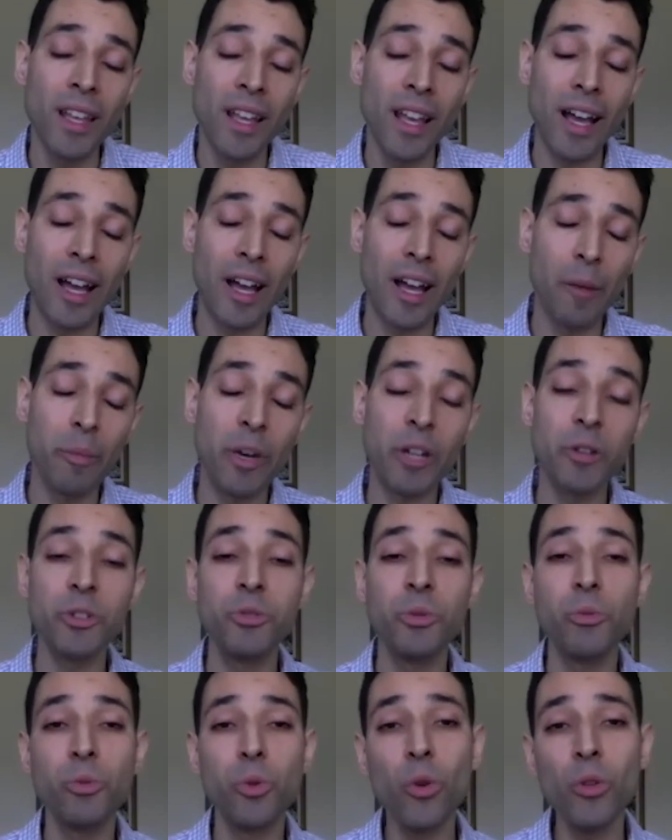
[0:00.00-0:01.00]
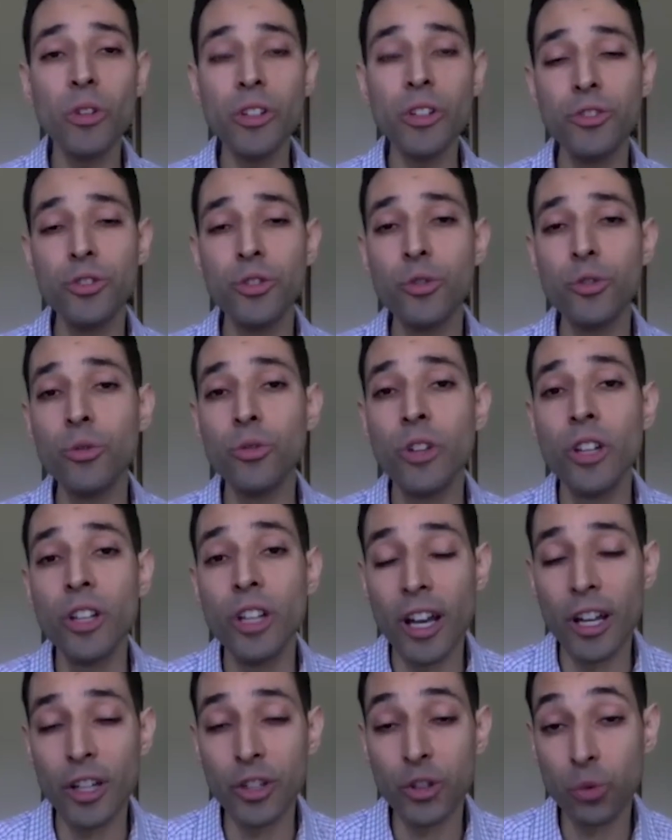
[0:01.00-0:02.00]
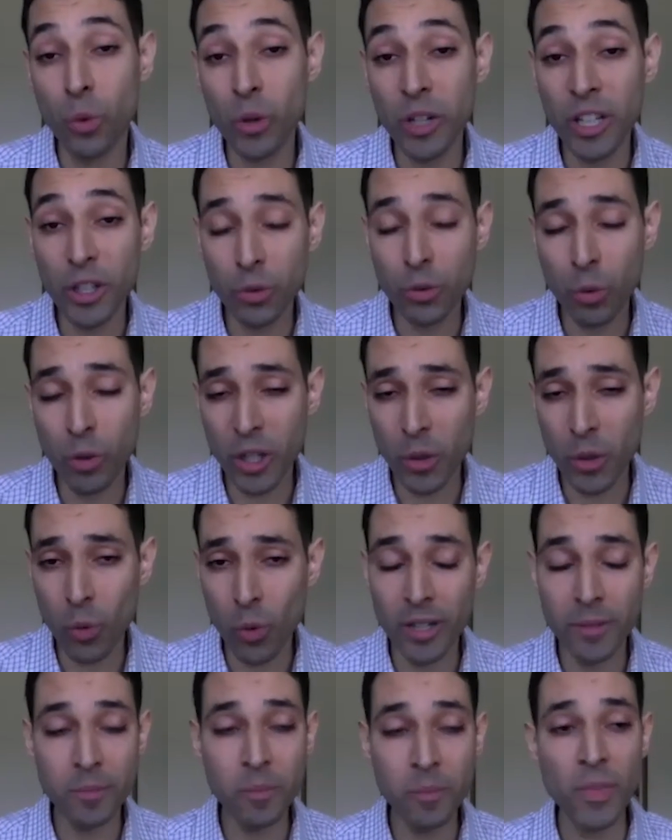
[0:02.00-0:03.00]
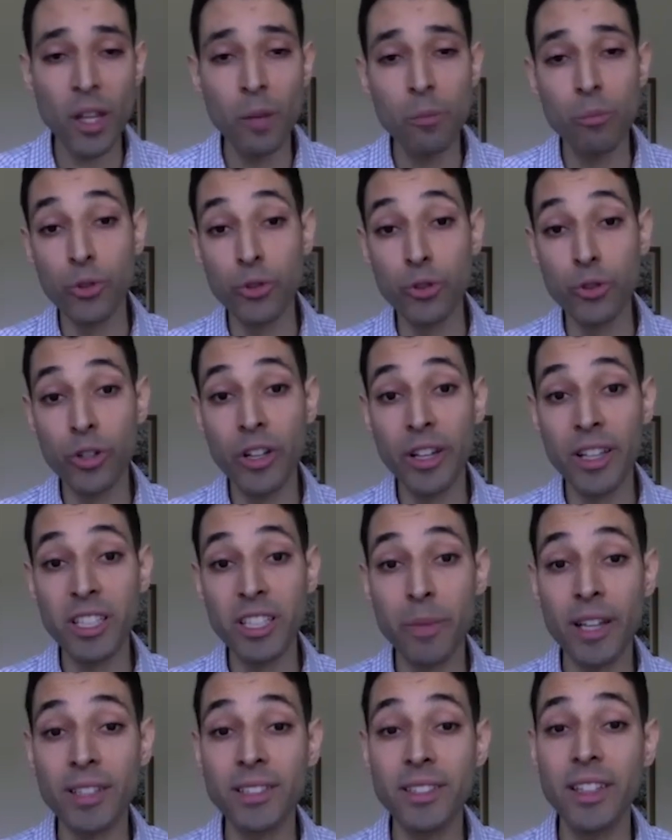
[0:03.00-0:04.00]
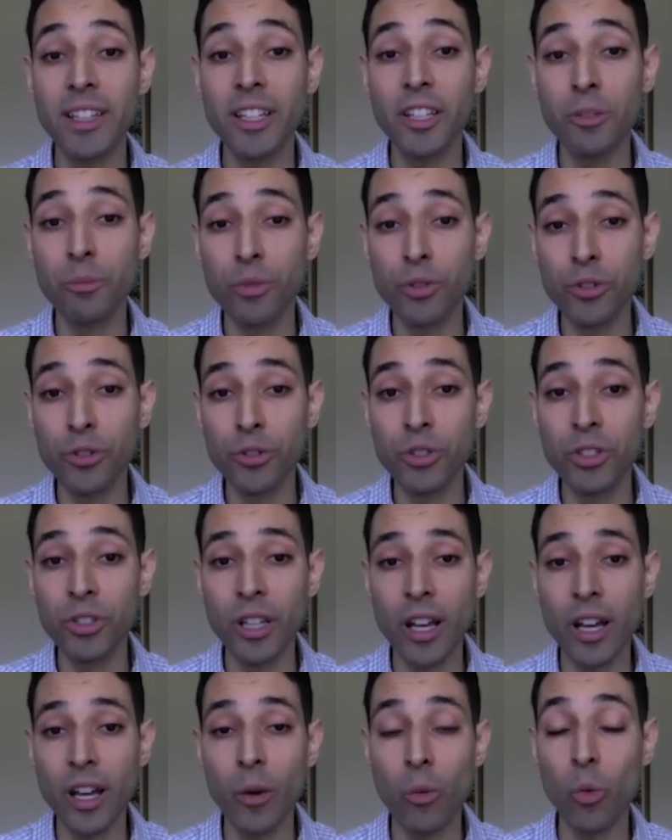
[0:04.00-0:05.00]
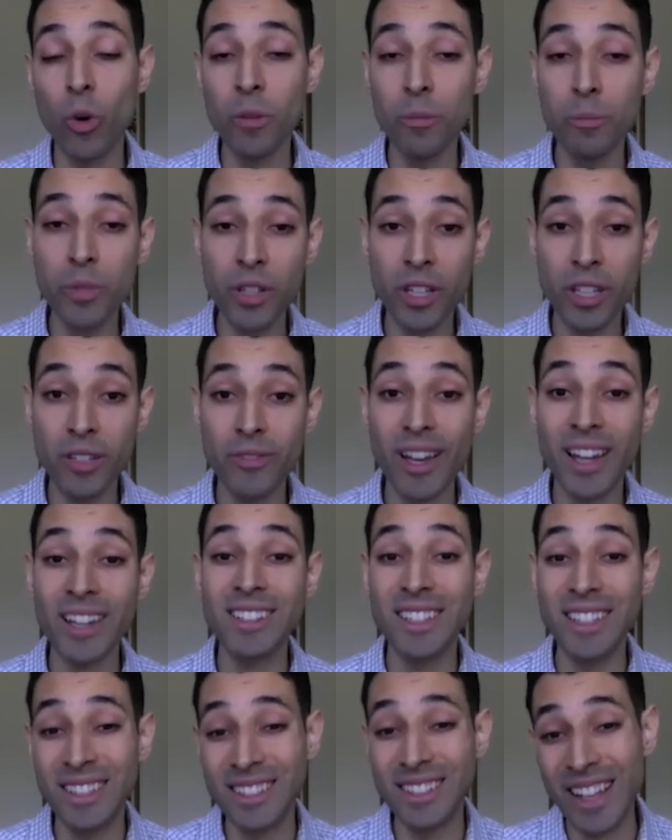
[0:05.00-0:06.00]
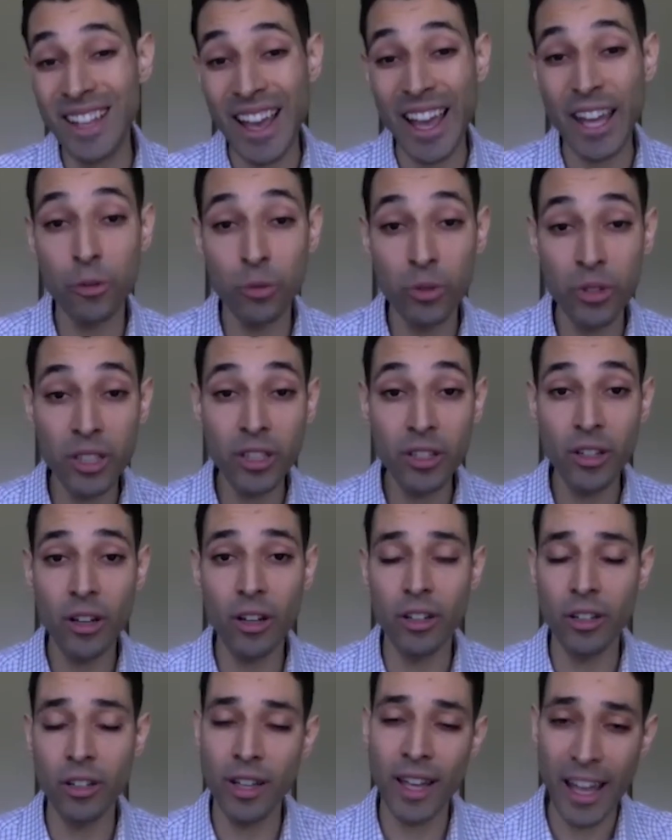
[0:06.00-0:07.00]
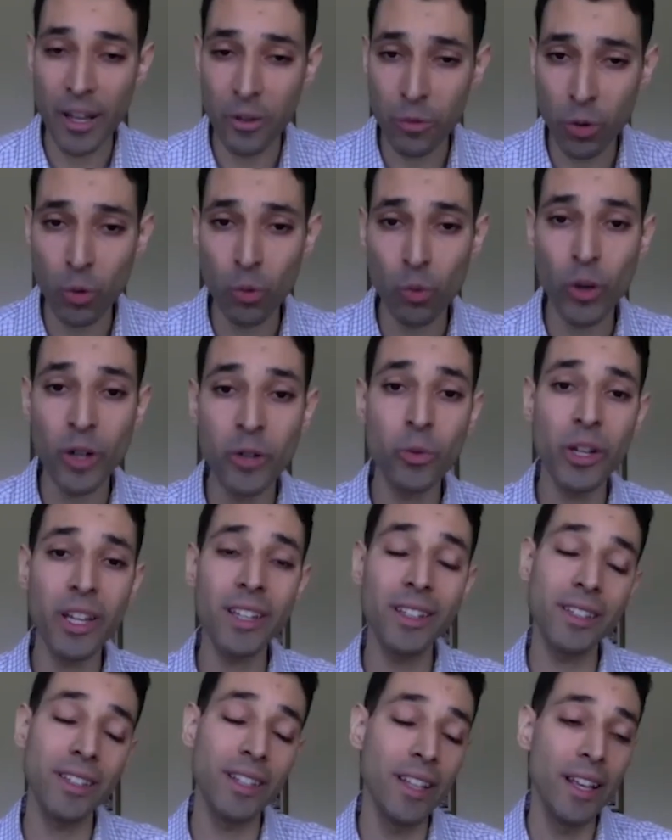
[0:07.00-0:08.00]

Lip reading: But as we roll into 2021, Moderna expects that they can produce 1 billion vaccines annually on an annual run rate.